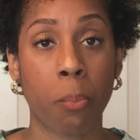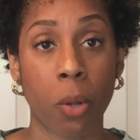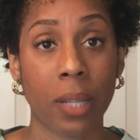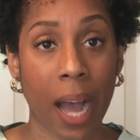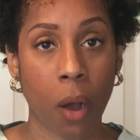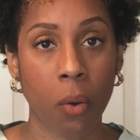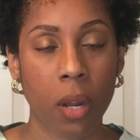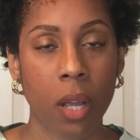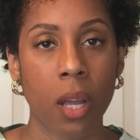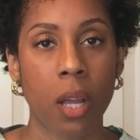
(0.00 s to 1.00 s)
pull out,
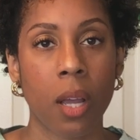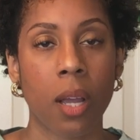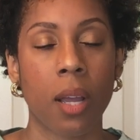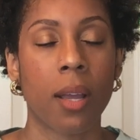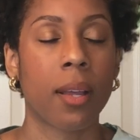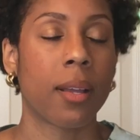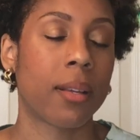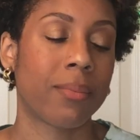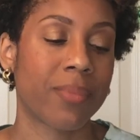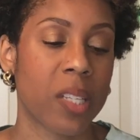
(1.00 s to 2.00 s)

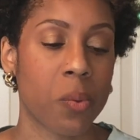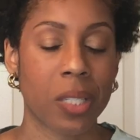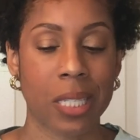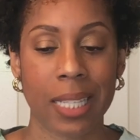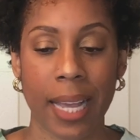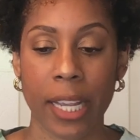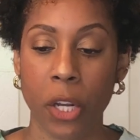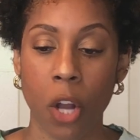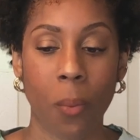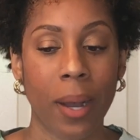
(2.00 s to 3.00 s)
it was just like, you
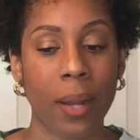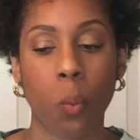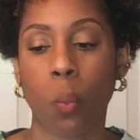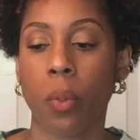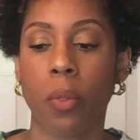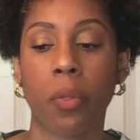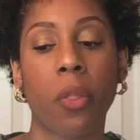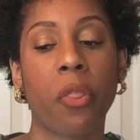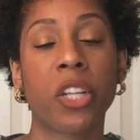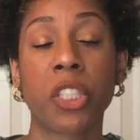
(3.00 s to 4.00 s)
know what?
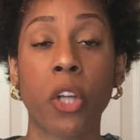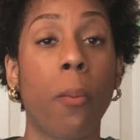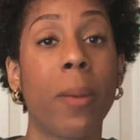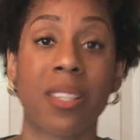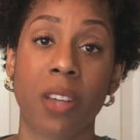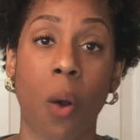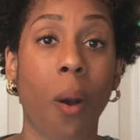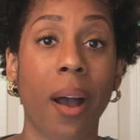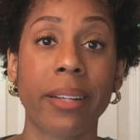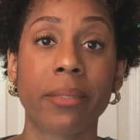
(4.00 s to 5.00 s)
The show must go
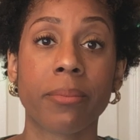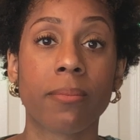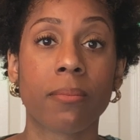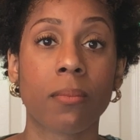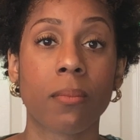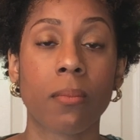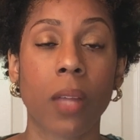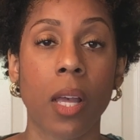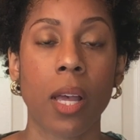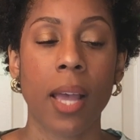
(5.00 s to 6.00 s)
on.
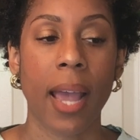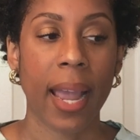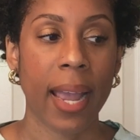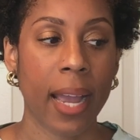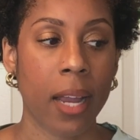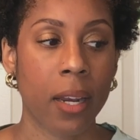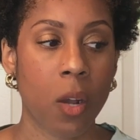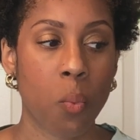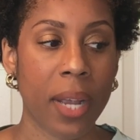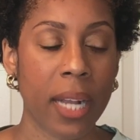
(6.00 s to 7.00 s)
And
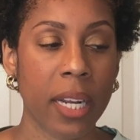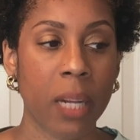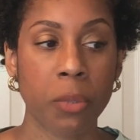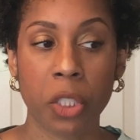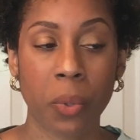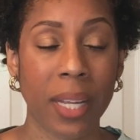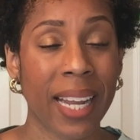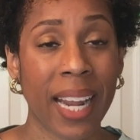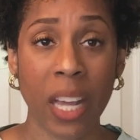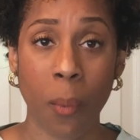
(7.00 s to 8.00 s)
we ended up shooting it
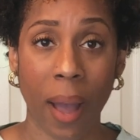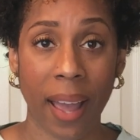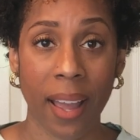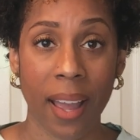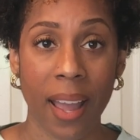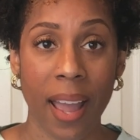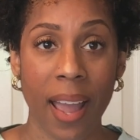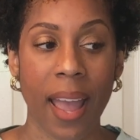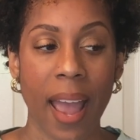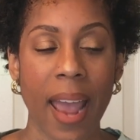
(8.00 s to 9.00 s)
anyway.
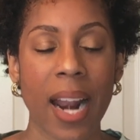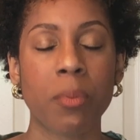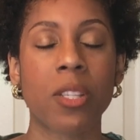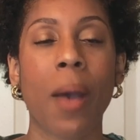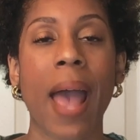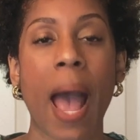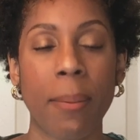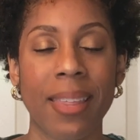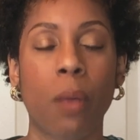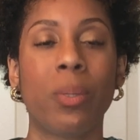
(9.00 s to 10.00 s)
And I'm so
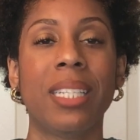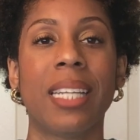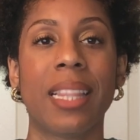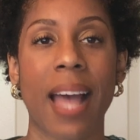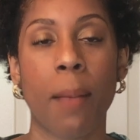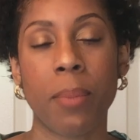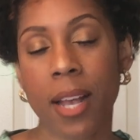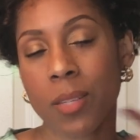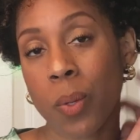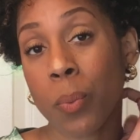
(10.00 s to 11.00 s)
happy that we did that,
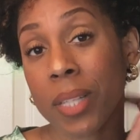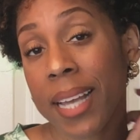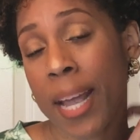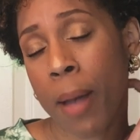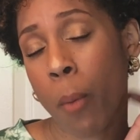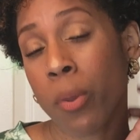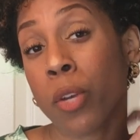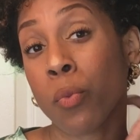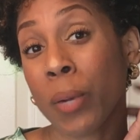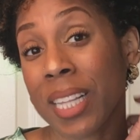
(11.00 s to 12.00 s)
because we really came out with a
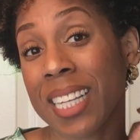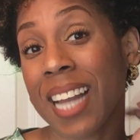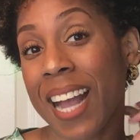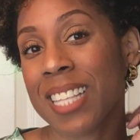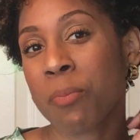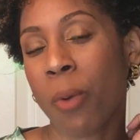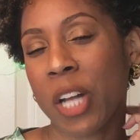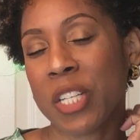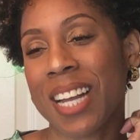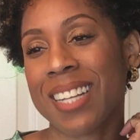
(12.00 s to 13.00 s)
really nice
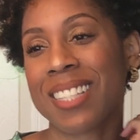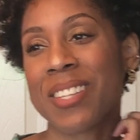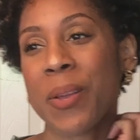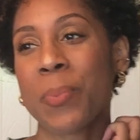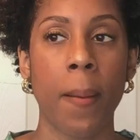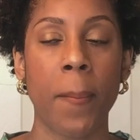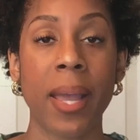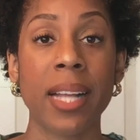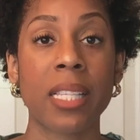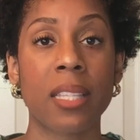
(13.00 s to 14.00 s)
project.
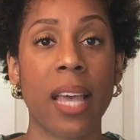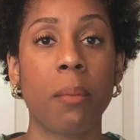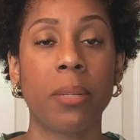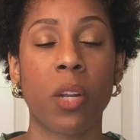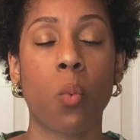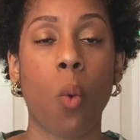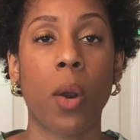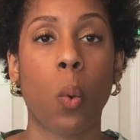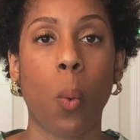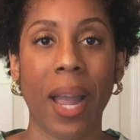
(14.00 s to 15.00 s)
Me and Sam didn't want
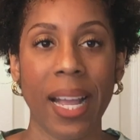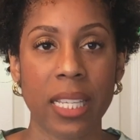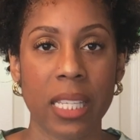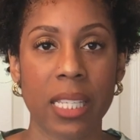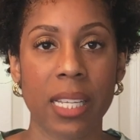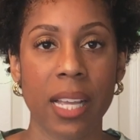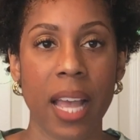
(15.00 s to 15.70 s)
to waste,